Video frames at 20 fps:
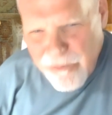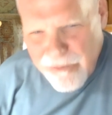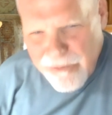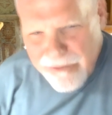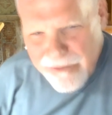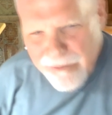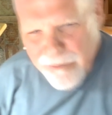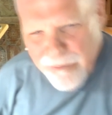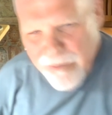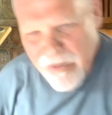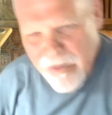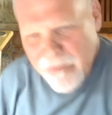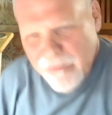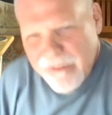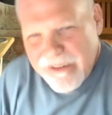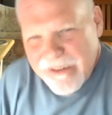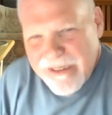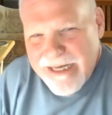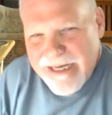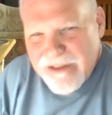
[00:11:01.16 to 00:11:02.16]
the
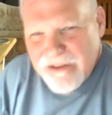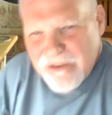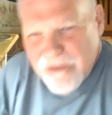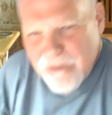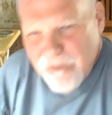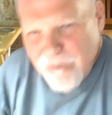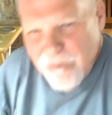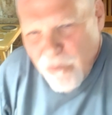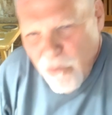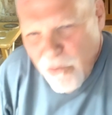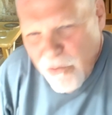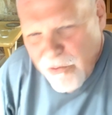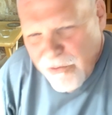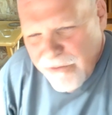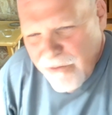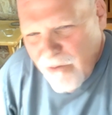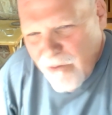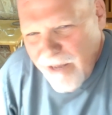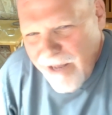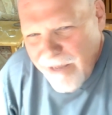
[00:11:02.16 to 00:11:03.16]
publication of Muri
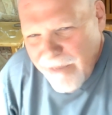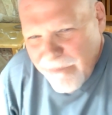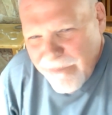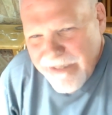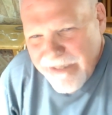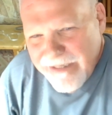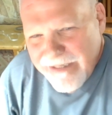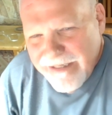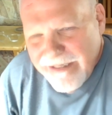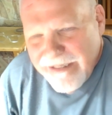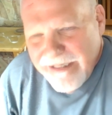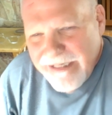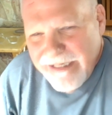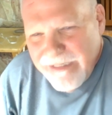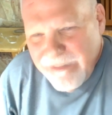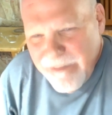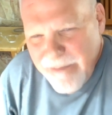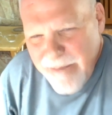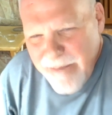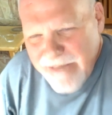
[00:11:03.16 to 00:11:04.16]
Rabia
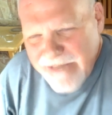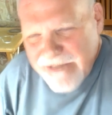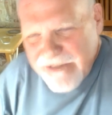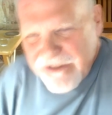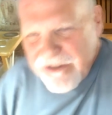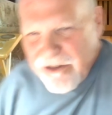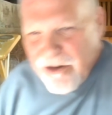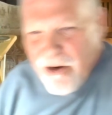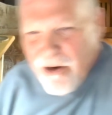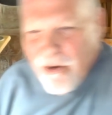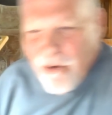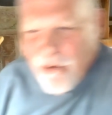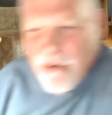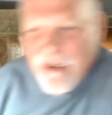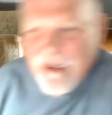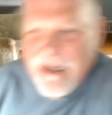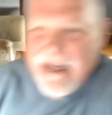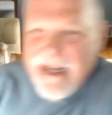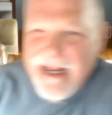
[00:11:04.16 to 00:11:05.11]
in Mexico,